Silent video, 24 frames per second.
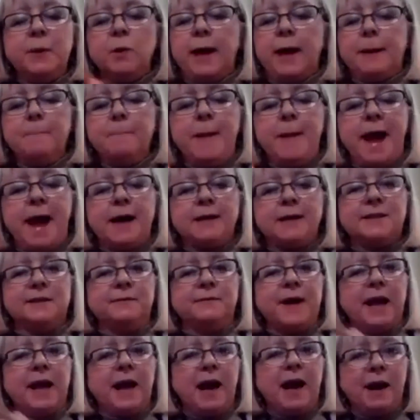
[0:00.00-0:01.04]
massive.
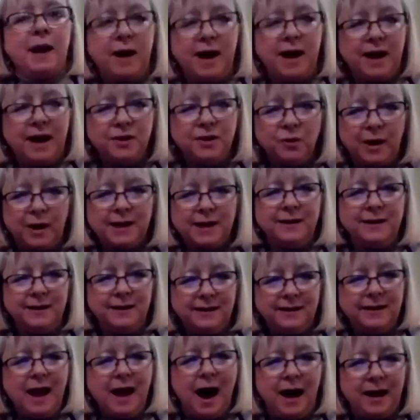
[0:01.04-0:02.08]
And I knew I did
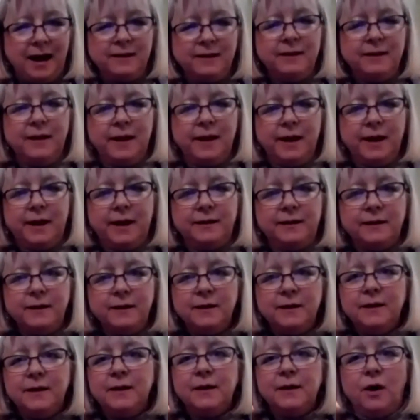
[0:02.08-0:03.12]
not need
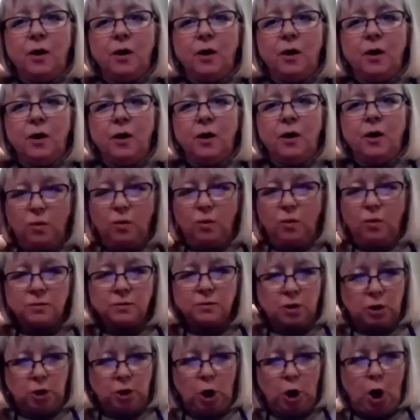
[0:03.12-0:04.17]
a whole
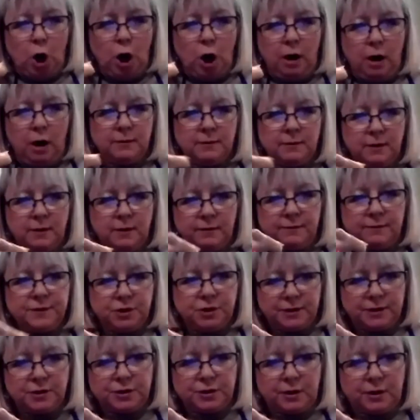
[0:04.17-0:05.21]
claw of
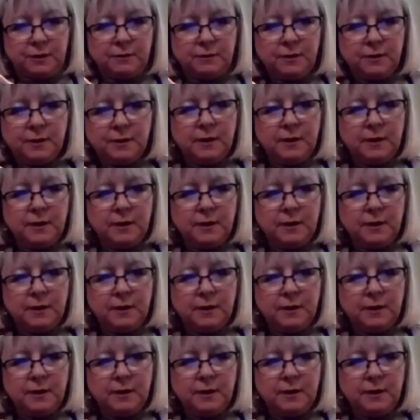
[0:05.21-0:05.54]
ginger.